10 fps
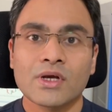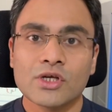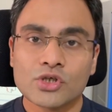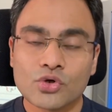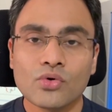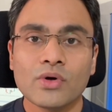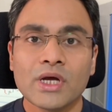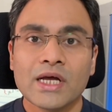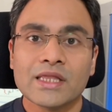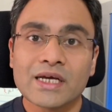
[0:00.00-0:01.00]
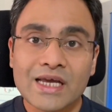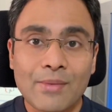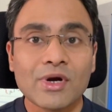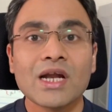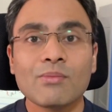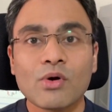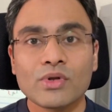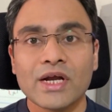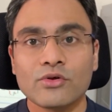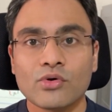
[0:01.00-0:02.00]
So the capital amount
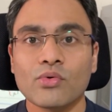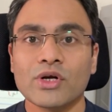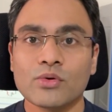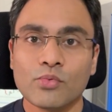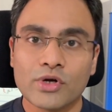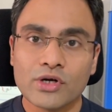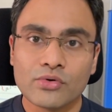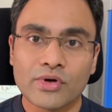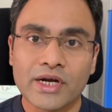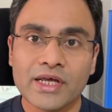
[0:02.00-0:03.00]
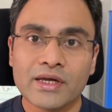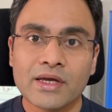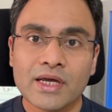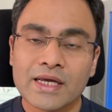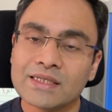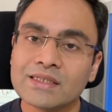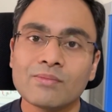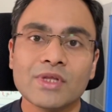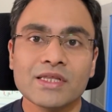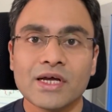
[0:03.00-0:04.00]
that you're going to put into trading is
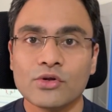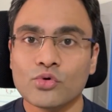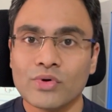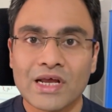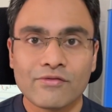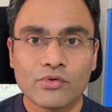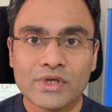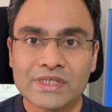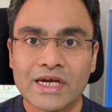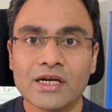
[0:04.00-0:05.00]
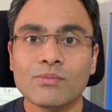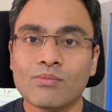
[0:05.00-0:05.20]
something that you will have to decide.